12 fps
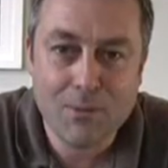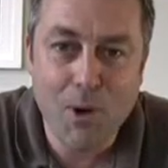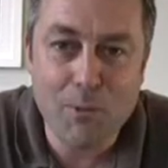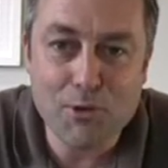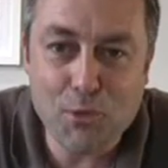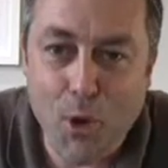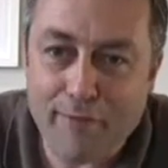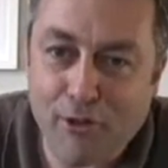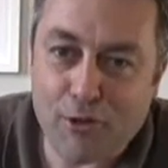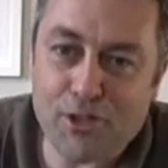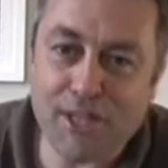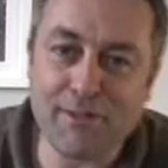Welcome to Wine
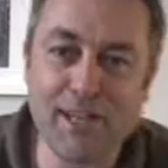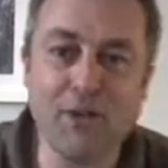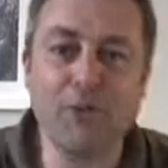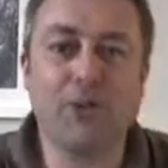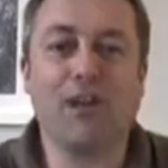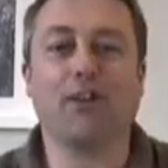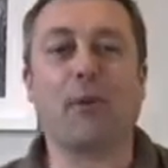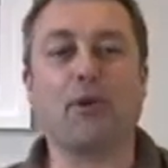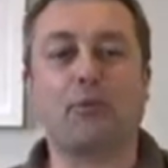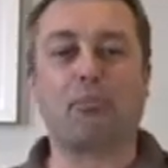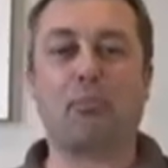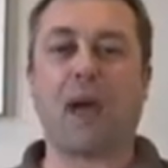Vault TV, New Zealand's
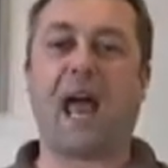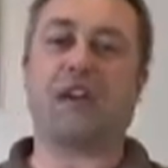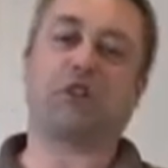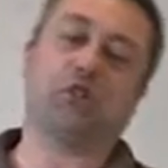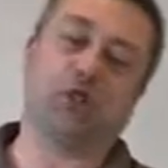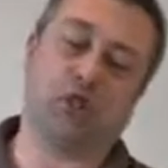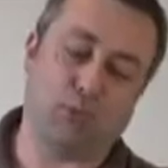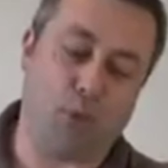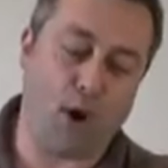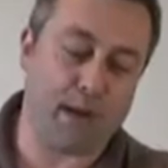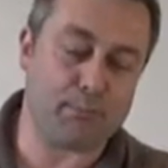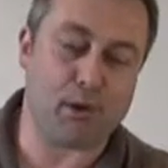most passionate
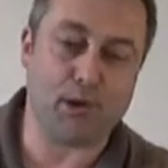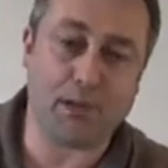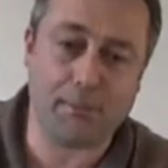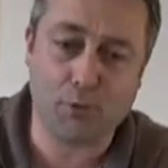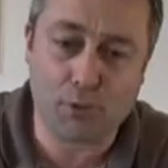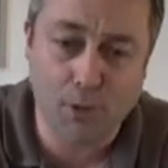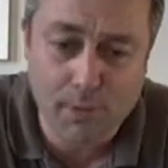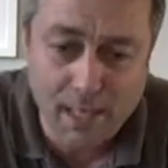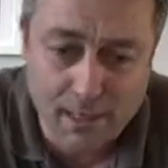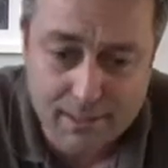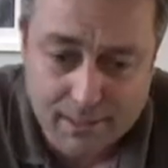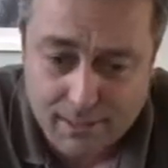wine program. Although we
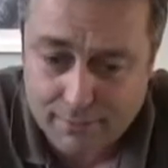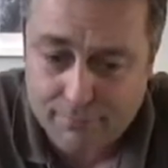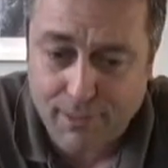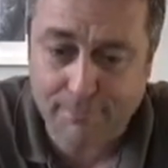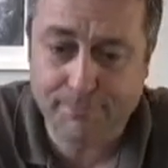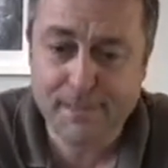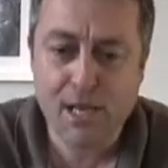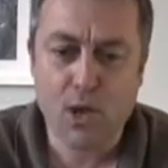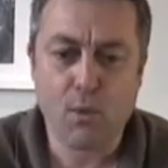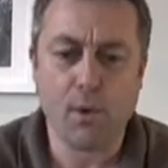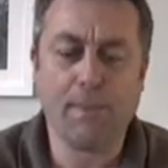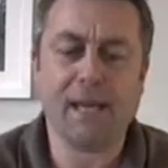are kind of,
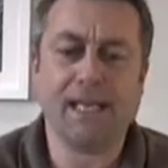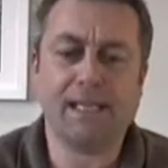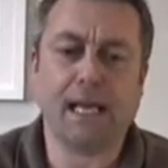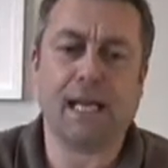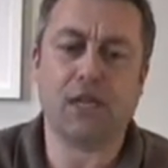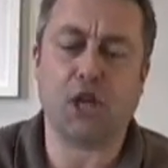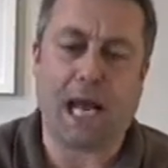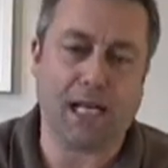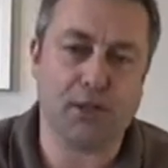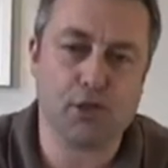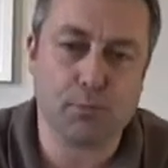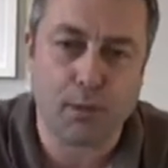we're being
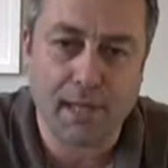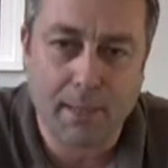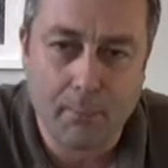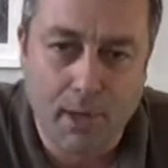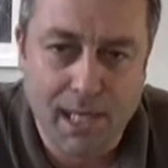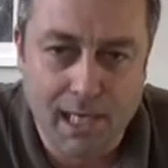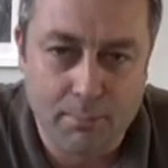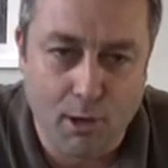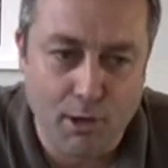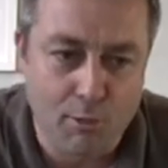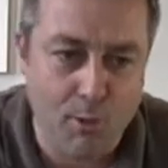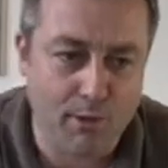challenged by that, by Lady
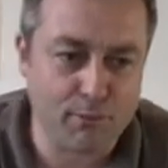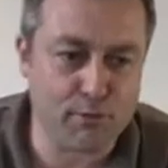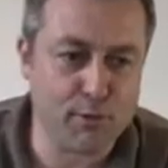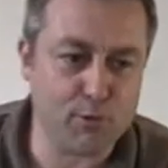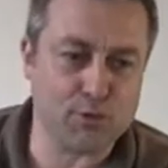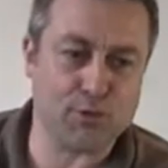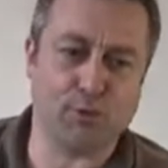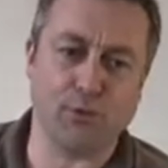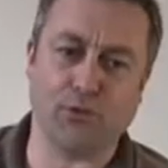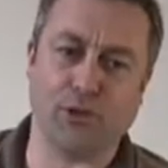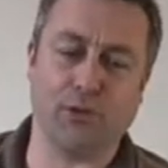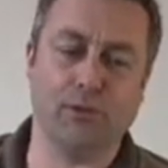Parker Wine Reviews, and
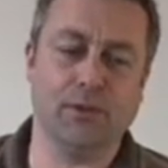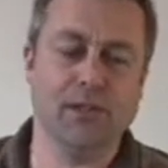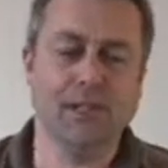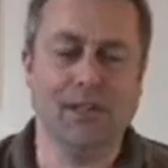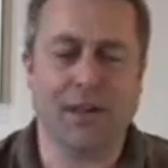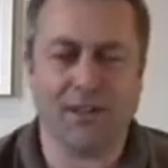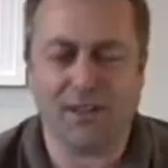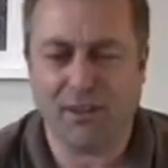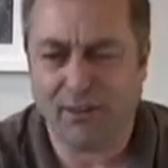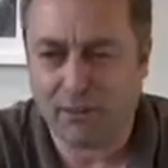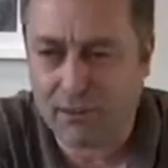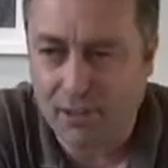also, I think
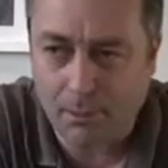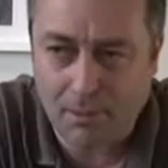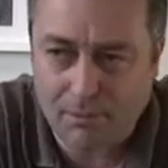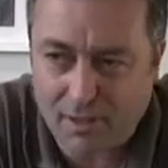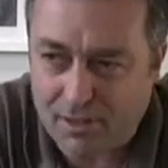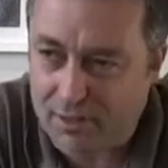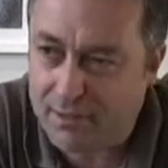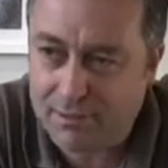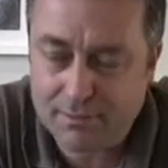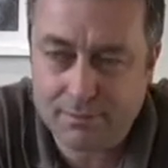there are a couple of